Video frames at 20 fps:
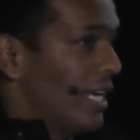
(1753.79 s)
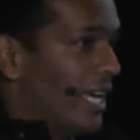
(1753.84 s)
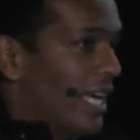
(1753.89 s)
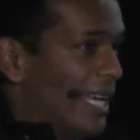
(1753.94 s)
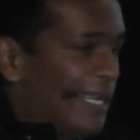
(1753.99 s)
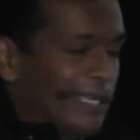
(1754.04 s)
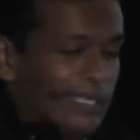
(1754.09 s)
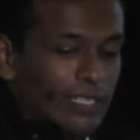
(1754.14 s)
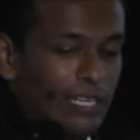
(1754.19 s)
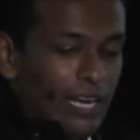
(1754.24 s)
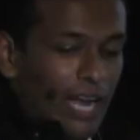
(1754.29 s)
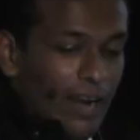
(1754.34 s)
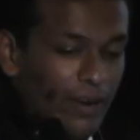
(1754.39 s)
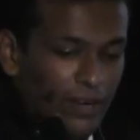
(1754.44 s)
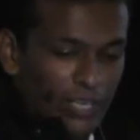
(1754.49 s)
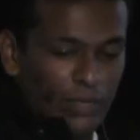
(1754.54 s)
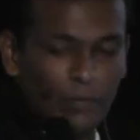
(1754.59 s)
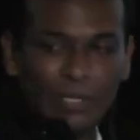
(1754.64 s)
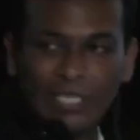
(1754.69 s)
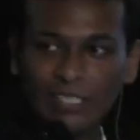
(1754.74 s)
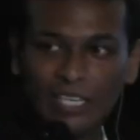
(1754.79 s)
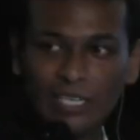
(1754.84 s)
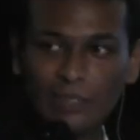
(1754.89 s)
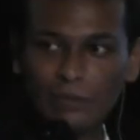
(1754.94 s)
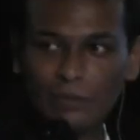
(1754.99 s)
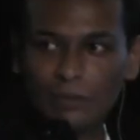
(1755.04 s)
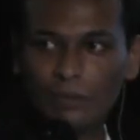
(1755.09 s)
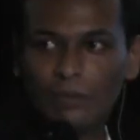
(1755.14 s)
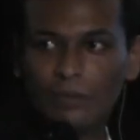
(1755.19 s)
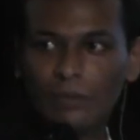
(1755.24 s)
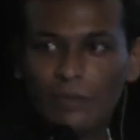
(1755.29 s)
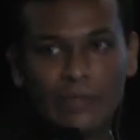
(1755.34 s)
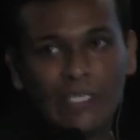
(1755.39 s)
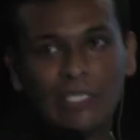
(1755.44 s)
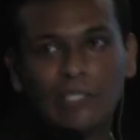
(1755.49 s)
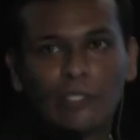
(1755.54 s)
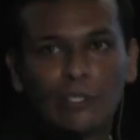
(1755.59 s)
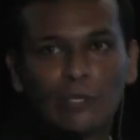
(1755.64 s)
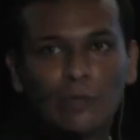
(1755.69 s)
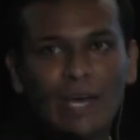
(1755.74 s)
And I recommend that
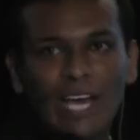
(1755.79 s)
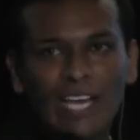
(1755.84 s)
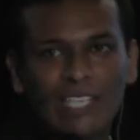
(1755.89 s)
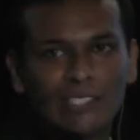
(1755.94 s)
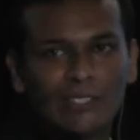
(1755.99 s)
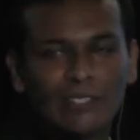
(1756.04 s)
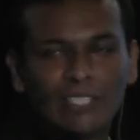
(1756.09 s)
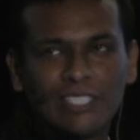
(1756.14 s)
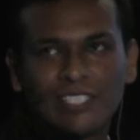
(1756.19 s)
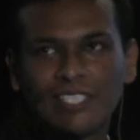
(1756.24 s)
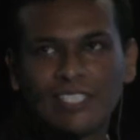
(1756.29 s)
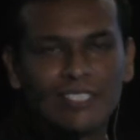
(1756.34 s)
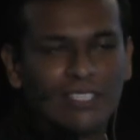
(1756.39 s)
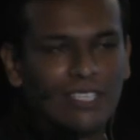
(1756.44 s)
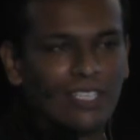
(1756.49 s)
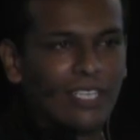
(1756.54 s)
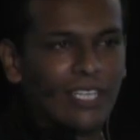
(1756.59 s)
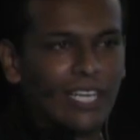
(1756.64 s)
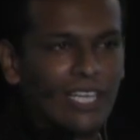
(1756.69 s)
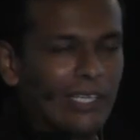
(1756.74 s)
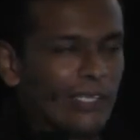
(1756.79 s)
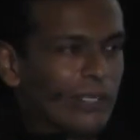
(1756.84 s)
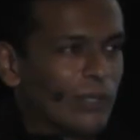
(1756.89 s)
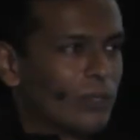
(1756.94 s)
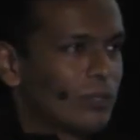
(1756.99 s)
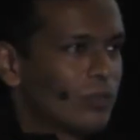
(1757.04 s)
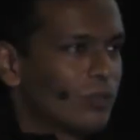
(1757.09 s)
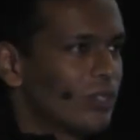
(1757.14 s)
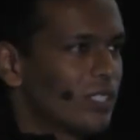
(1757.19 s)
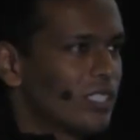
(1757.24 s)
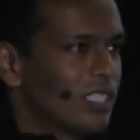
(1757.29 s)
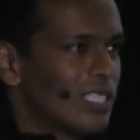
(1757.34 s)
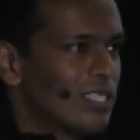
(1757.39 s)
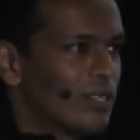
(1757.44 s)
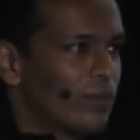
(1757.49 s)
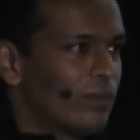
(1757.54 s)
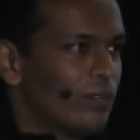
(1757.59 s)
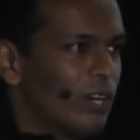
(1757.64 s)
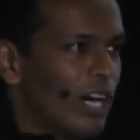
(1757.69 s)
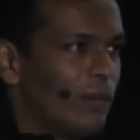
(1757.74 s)
when you go back, you can just go through the
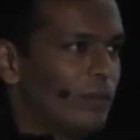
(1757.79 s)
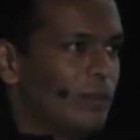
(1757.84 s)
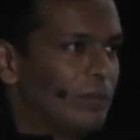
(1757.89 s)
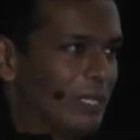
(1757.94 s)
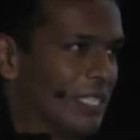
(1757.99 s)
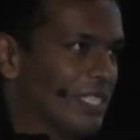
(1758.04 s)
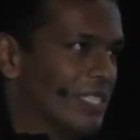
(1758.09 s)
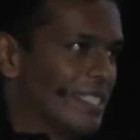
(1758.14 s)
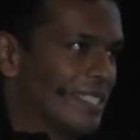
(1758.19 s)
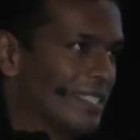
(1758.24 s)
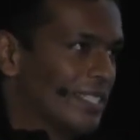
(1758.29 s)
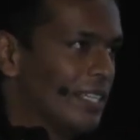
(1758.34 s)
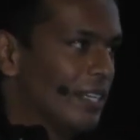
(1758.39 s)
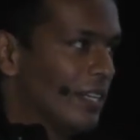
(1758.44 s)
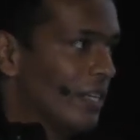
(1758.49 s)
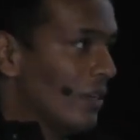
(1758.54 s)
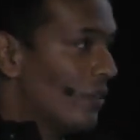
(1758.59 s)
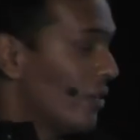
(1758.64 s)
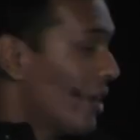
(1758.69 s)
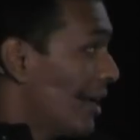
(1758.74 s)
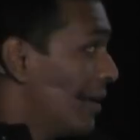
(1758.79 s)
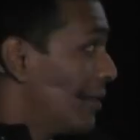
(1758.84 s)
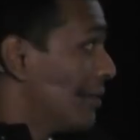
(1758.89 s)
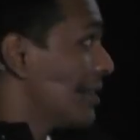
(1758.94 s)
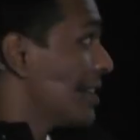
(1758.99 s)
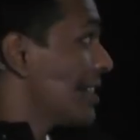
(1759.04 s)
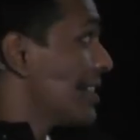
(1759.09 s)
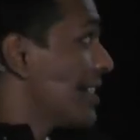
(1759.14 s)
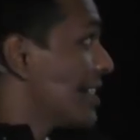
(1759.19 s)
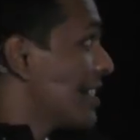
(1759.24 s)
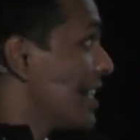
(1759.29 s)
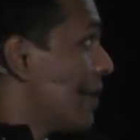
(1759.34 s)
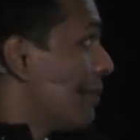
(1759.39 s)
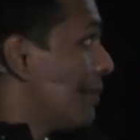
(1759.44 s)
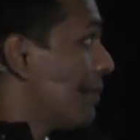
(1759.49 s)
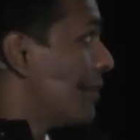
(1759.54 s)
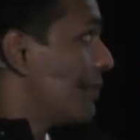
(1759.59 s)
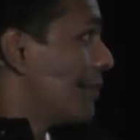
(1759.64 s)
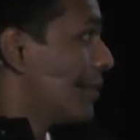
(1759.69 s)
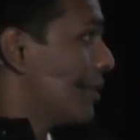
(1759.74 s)
TensorFlow RB page, try out this
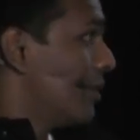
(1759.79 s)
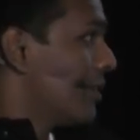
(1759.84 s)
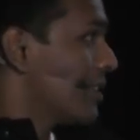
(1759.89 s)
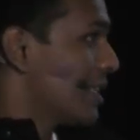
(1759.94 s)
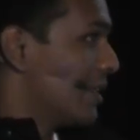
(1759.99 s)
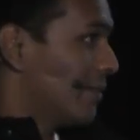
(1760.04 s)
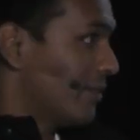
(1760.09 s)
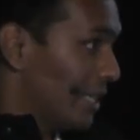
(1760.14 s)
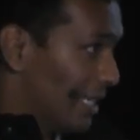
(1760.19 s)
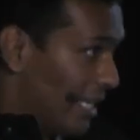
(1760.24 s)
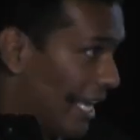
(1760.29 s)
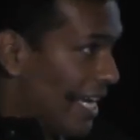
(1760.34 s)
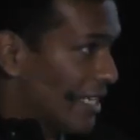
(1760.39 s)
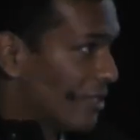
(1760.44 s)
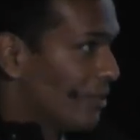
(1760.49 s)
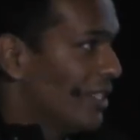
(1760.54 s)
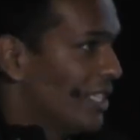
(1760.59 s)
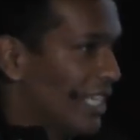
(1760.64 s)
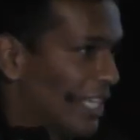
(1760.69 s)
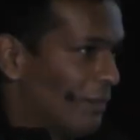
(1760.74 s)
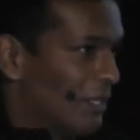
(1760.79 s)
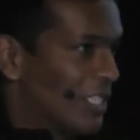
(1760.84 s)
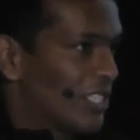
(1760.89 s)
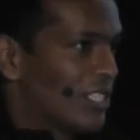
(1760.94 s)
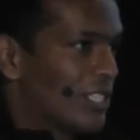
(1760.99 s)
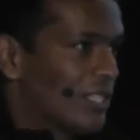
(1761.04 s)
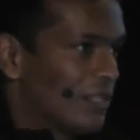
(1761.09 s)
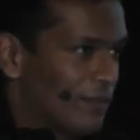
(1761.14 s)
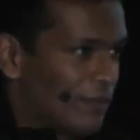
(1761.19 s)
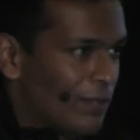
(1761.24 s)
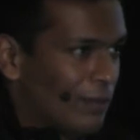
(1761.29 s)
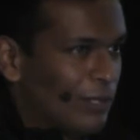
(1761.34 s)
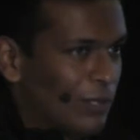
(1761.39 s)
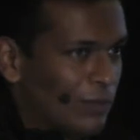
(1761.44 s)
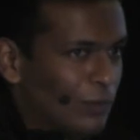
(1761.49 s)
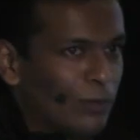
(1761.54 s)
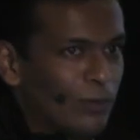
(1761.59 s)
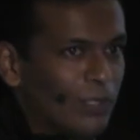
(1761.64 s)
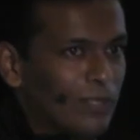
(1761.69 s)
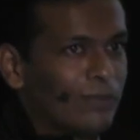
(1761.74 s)
example for yourself, and actually take pictures from
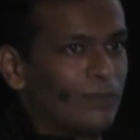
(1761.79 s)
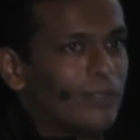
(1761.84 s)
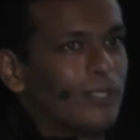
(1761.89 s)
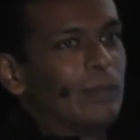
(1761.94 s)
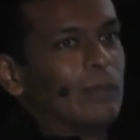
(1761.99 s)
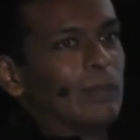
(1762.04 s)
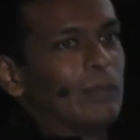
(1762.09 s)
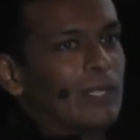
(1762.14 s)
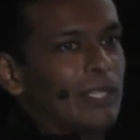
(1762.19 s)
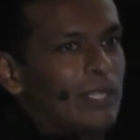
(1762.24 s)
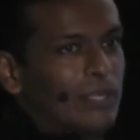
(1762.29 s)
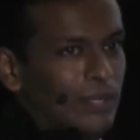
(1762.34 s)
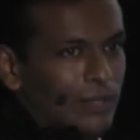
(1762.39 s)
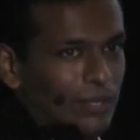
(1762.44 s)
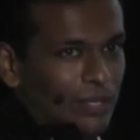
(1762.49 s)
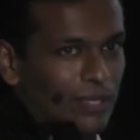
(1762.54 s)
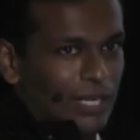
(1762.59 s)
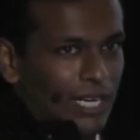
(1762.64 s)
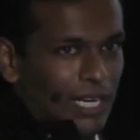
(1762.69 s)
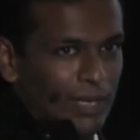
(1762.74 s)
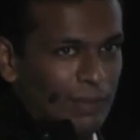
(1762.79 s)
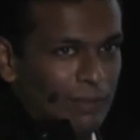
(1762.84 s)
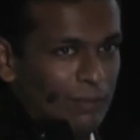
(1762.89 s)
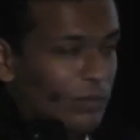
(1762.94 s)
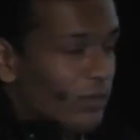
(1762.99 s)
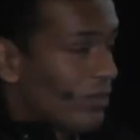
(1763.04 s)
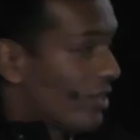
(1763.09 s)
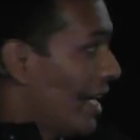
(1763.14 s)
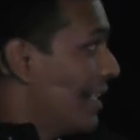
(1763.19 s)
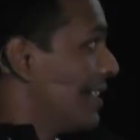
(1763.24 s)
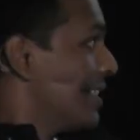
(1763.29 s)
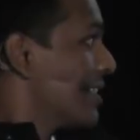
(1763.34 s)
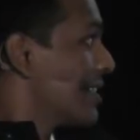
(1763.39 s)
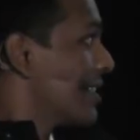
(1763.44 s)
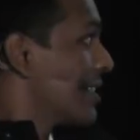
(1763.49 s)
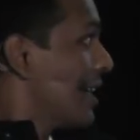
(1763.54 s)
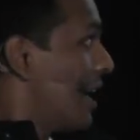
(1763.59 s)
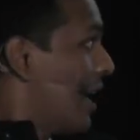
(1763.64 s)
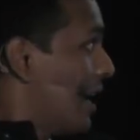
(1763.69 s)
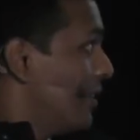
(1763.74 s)
your mobile phone and try
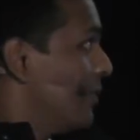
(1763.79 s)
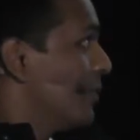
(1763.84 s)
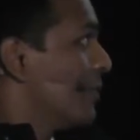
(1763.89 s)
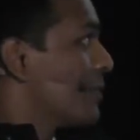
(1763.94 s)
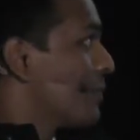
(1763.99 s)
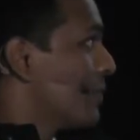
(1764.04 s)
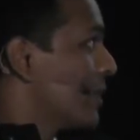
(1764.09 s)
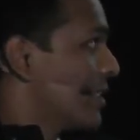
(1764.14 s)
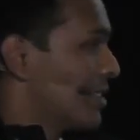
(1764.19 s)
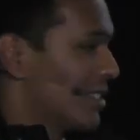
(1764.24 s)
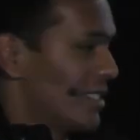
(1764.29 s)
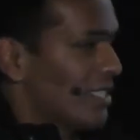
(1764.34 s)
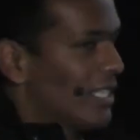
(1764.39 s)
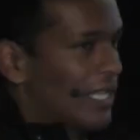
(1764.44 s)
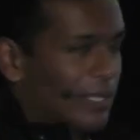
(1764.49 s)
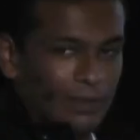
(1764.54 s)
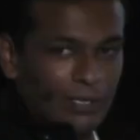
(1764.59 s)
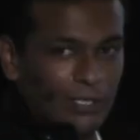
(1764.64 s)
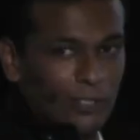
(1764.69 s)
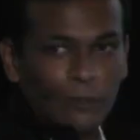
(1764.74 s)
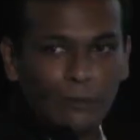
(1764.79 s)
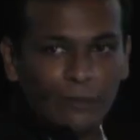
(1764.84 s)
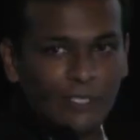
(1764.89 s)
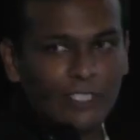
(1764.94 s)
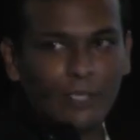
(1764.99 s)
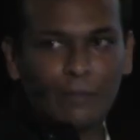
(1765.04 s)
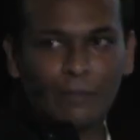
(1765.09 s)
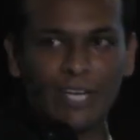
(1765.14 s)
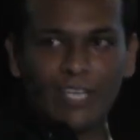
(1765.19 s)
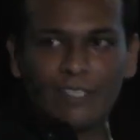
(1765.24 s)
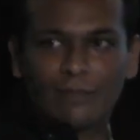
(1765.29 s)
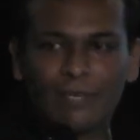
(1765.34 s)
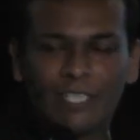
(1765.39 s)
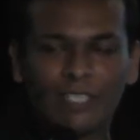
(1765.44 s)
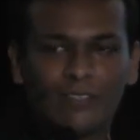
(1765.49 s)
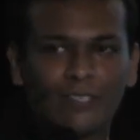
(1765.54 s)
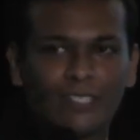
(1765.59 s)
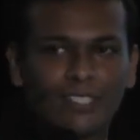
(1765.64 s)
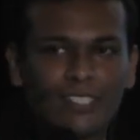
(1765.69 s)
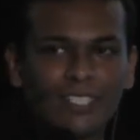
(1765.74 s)
this on those pictures, and you'll be surprised
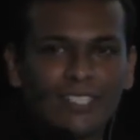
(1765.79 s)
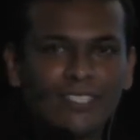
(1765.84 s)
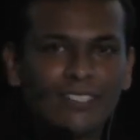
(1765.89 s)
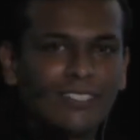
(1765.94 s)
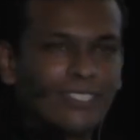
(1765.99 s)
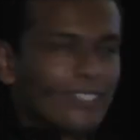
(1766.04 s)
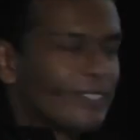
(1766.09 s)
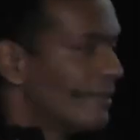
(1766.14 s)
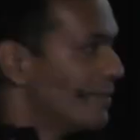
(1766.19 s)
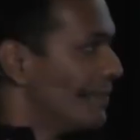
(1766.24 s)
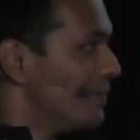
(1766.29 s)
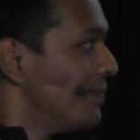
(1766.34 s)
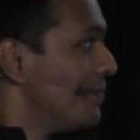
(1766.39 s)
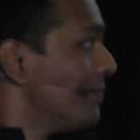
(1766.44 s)
by the results.